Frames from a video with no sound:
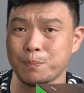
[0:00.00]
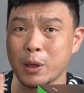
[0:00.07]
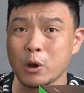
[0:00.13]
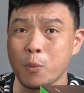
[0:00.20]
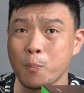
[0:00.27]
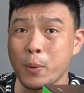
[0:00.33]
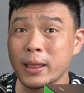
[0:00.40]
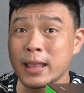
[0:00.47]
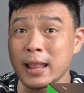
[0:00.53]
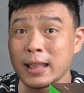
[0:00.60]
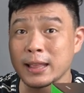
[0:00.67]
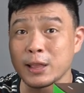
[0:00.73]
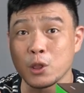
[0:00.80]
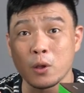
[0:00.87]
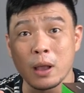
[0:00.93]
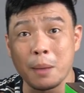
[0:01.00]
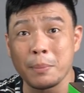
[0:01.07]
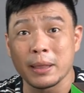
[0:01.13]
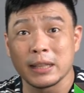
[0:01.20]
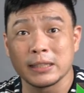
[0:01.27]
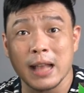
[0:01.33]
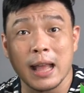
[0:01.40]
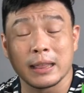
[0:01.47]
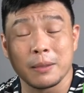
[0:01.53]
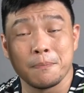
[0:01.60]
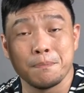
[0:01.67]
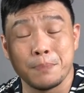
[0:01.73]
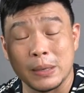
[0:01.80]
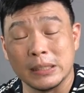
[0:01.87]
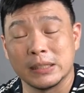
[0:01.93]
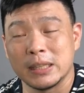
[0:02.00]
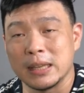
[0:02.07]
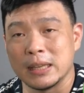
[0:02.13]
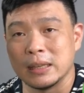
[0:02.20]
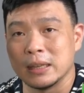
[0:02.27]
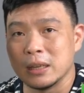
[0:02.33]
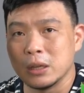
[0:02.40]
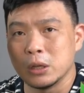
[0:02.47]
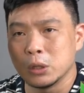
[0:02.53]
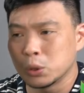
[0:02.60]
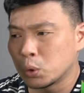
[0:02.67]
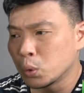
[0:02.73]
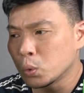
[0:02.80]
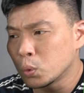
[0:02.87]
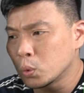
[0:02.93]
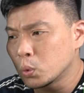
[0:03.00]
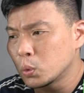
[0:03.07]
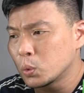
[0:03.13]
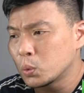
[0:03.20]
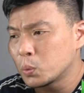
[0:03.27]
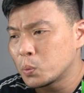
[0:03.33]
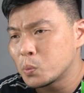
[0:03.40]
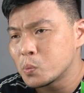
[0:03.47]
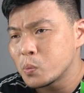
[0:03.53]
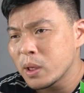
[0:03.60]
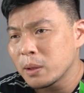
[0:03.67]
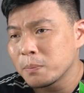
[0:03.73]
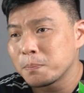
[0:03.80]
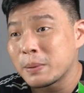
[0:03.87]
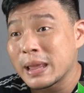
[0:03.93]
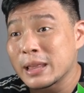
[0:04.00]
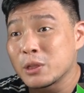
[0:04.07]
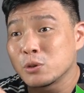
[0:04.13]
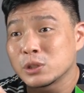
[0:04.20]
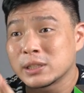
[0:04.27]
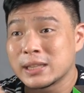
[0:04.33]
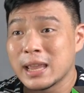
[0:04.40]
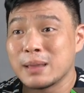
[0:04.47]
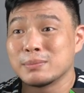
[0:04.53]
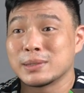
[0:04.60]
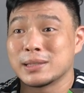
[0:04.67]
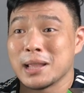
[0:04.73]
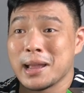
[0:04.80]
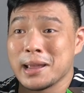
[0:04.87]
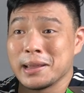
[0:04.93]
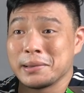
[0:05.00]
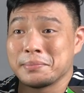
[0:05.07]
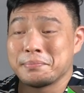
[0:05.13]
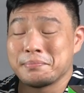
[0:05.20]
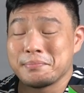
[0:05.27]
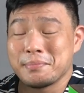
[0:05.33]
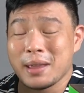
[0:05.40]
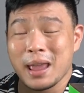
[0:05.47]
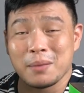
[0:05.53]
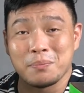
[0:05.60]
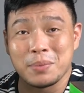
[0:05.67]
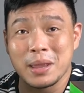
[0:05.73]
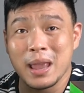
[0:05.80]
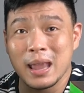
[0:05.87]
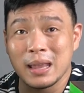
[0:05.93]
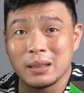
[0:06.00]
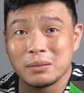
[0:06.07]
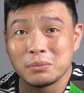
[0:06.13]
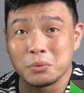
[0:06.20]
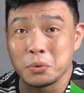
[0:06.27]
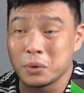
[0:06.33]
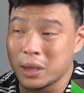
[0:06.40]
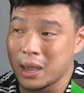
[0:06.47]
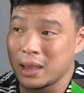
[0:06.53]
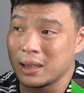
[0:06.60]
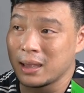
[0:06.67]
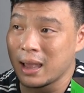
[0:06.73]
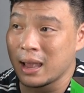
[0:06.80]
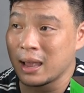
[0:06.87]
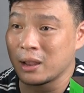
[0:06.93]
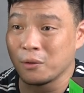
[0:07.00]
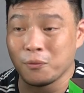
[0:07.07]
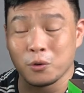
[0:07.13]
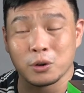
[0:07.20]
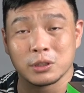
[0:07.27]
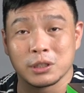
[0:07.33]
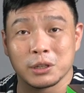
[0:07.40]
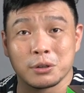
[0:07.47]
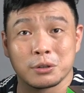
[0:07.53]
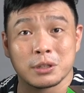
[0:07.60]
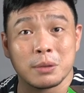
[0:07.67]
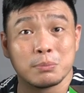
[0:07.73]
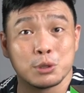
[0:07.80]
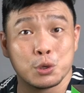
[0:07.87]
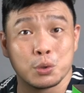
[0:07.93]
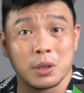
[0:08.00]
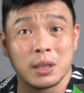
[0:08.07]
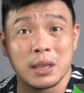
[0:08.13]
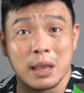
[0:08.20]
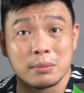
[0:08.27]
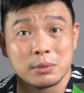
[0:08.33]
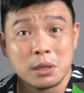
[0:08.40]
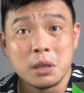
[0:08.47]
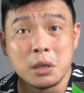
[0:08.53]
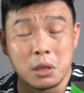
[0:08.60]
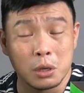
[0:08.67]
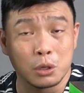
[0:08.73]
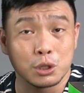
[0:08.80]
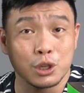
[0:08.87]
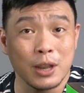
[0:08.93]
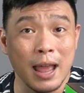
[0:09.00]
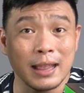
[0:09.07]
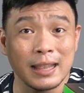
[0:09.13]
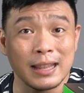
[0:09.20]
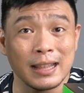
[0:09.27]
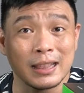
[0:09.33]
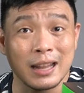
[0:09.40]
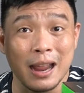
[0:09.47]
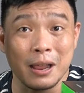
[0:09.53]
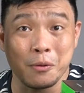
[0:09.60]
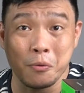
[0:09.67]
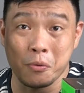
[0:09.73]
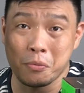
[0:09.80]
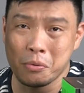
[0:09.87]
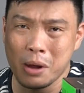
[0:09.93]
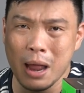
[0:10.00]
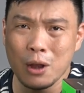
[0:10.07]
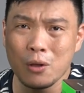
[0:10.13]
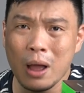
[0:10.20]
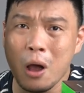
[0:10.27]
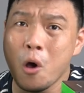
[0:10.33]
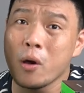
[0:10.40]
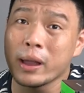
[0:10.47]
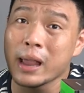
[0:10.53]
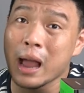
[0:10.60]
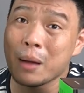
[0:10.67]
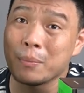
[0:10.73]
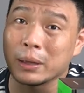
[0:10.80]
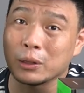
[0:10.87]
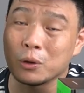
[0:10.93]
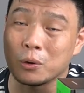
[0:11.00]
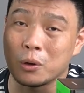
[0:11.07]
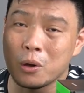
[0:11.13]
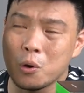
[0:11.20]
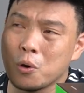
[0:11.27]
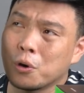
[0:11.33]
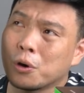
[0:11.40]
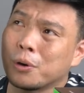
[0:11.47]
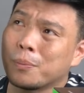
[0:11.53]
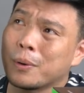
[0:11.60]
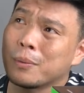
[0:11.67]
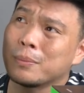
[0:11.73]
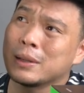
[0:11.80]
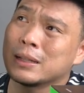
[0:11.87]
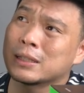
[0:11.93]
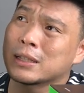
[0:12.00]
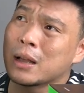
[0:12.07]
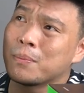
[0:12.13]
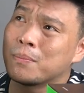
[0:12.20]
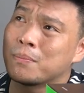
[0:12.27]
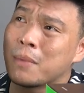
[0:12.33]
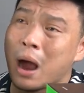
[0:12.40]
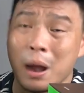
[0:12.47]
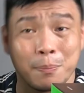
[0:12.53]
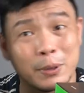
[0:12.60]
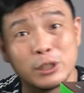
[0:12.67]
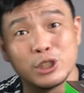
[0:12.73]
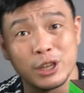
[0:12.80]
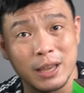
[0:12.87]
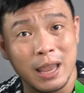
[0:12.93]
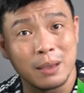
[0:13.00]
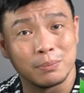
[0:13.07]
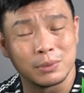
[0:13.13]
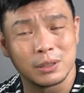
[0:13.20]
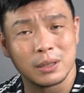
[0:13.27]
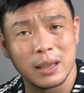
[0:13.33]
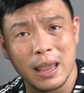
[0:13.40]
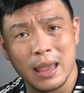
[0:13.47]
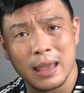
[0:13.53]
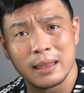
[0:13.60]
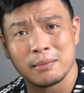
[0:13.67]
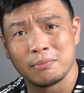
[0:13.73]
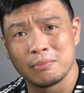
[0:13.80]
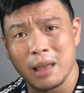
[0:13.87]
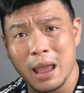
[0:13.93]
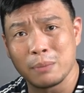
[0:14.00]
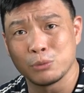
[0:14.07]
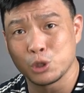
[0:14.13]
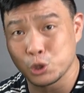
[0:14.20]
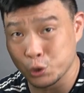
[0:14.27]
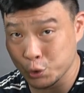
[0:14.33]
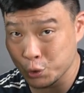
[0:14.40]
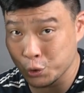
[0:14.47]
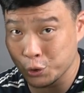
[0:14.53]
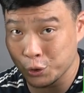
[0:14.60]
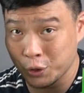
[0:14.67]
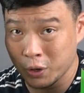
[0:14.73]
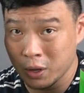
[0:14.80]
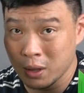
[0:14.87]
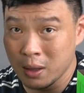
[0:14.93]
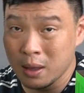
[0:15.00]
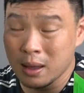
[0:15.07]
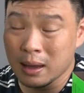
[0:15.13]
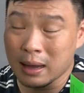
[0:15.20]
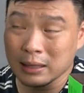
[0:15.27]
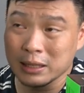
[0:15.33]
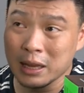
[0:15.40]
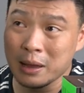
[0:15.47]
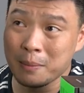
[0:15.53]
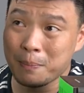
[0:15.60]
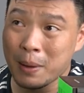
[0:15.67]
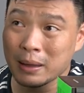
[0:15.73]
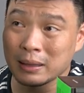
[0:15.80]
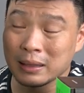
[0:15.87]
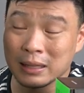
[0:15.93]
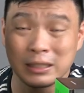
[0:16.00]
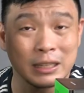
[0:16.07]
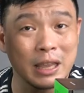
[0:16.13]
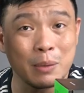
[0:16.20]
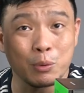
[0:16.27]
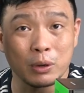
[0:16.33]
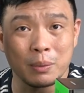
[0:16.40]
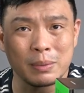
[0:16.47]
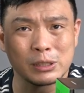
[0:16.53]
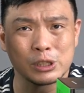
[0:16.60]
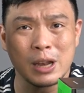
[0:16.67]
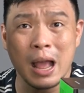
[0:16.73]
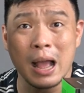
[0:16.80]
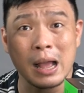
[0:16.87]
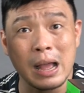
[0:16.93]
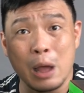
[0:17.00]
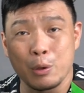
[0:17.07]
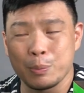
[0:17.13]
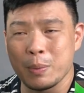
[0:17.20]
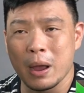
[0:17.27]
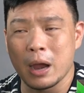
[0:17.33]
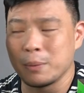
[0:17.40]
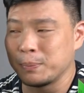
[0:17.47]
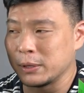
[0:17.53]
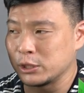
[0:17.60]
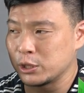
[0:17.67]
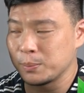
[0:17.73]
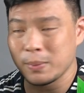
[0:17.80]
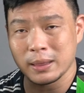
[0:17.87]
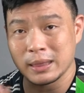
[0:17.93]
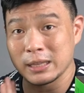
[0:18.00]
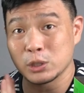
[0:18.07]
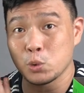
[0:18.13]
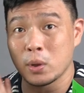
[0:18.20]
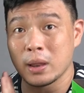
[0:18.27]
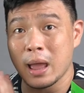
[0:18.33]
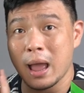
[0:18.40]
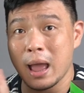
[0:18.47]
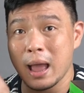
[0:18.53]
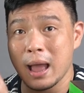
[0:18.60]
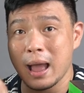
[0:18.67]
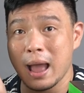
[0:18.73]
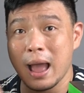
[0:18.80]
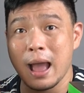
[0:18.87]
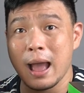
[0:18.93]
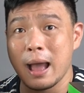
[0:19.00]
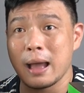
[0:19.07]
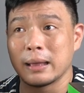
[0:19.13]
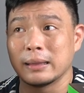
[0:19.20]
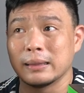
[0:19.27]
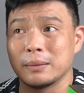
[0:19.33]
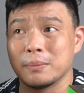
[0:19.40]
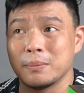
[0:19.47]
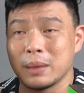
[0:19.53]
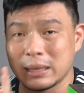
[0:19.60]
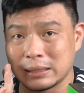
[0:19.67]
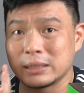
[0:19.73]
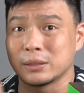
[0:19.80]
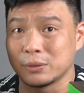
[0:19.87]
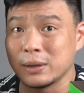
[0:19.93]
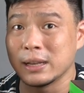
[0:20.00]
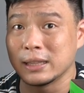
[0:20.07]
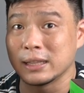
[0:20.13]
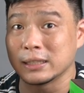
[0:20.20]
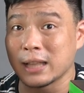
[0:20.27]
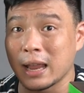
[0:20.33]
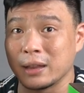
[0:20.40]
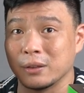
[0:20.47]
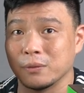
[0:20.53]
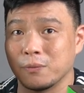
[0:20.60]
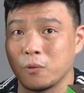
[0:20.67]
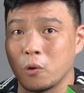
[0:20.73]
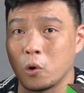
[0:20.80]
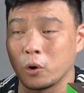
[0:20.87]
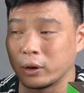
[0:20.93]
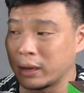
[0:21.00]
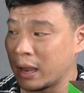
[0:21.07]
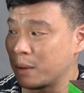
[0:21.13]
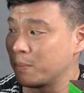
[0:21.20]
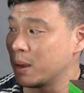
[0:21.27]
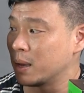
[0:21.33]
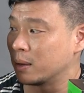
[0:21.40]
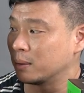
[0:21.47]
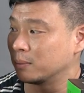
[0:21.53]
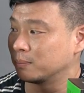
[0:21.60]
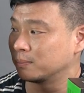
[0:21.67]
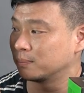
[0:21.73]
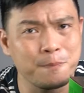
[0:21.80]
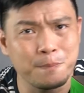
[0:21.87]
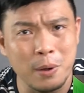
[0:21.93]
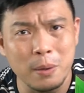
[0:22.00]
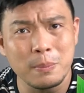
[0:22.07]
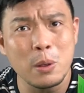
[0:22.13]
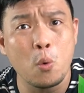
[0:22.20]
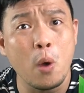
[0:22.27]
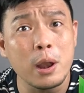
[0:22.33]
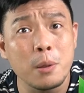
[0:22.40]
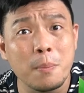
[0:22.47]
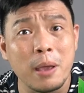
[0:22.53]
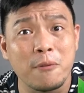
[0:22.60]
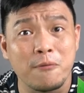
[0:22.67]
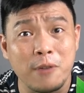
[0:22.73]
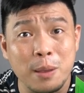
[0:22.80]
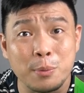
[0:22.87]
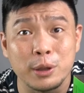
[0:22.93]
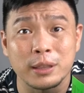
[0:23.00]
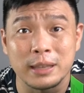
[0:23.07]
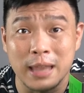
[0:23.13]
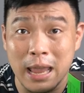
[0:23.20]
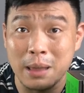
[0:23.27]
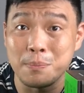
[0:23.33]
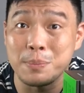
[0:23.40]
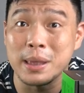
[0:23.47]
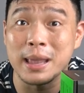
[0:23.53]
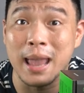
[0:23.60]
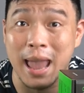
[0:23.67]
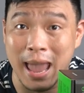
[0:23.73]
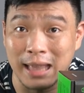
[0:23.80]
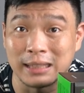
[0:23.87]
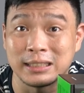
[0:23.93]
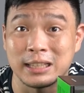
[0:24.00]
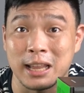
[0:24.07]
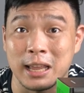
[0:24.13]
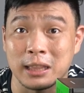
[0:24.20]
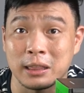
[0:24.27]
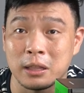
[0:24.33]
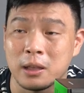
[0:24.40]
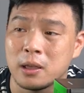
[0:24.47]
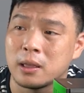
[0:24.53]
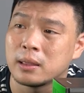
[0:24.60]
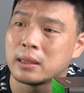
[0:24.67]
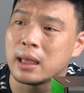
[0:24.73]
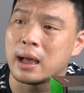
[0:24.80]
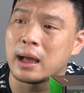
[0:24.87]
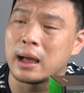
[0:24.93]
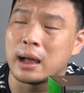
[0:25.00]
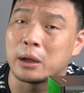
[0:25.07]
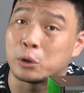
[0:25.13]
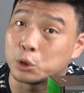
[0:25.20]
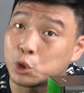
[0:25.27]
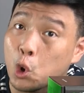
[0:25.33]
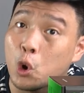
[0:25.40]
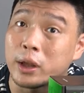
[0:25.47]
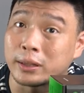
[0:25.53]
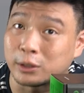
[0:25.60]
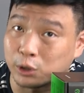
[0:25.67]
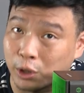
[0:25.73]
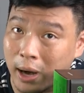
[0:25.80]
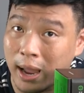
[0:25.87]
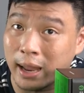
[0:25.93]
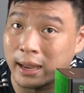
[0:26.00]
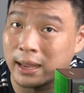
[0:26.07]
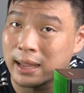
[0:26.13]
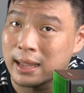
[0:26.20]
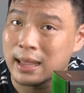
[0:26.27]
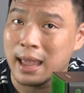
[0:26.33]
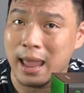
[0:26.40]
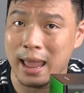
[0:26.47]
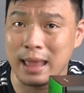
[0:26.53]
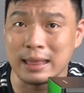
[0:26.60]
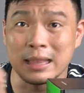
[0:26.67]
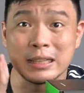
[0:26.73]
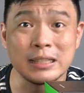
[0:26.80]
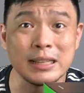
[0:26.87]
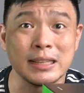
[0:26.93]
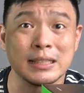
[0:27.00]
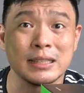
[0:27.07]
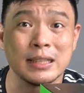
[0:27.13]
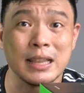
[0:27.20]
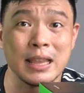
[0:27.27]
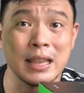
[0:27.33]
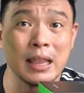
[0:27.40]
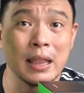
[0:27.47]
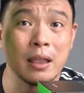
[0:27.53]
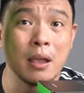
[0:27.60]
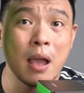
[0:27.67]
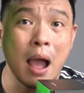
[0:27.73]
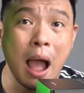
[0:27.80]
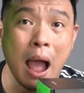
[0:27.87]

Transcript: pero pwede natin itong gamitin sa ating PC to, well, play those games like NBA, 2K, and of course, siguro some shooting games. Gusto natin itry kung gano'ng ka-okay nga ba to. Or probably some RPG games. And I'm sure, kasi pag nasa keyboard ka, medyo nakakangawit pag RPG. But this one, it's really designed for gaming. Probably one of my favorite gaming headset na gusto ko itry, this is the